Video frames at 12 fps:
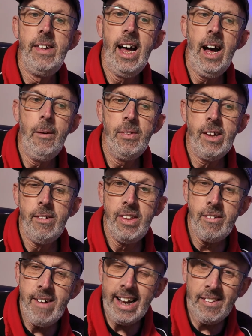Now,
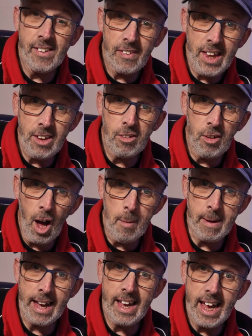they reckon that this
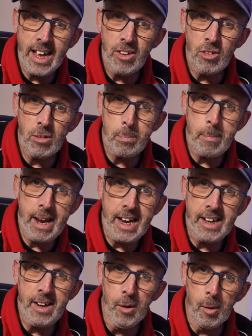comet is
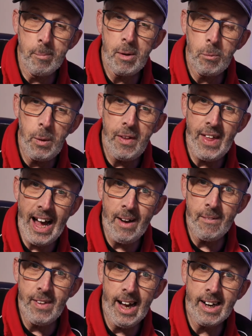speeding up
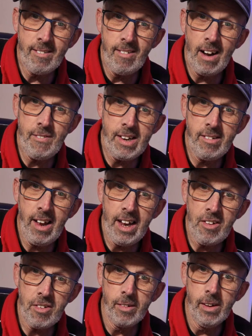without that
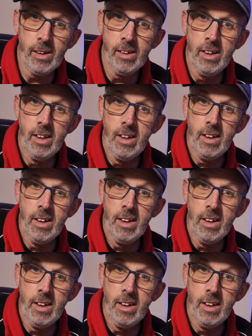gravitational